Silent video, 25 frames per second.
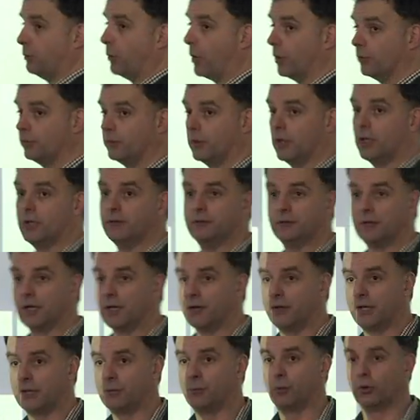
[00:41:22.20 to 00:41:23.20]
want, and
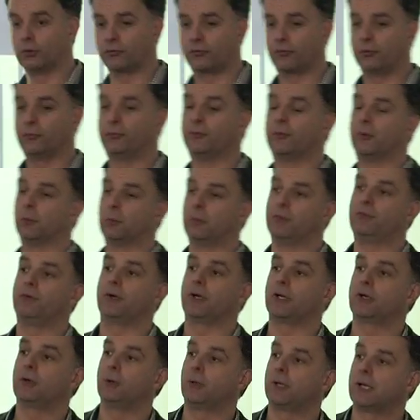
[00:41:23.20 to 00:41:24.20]
they want to form a
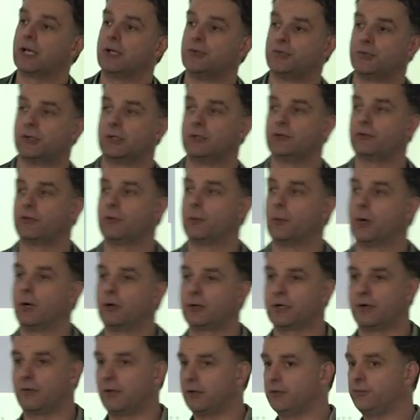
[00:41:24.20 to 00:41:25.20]
very quick entry into the
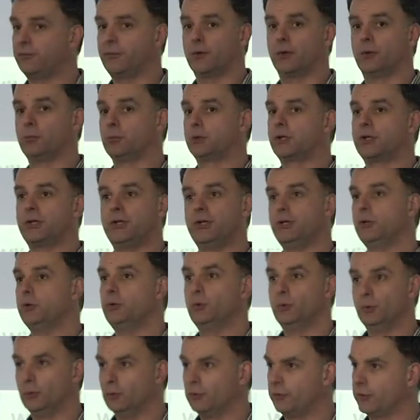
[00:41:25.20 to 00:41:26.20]
market. They form
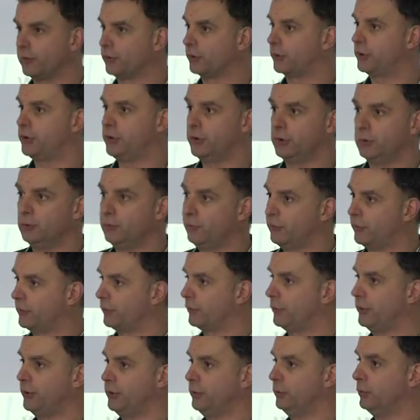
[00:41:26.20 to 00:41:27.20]
queues and queues
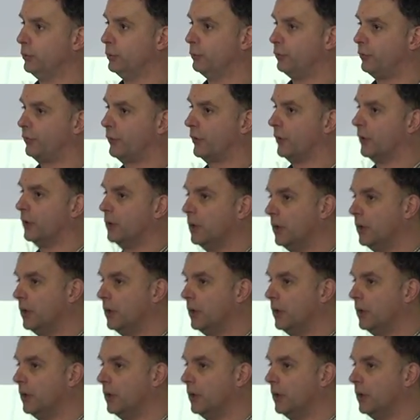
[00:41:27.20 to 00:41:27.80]
and queues.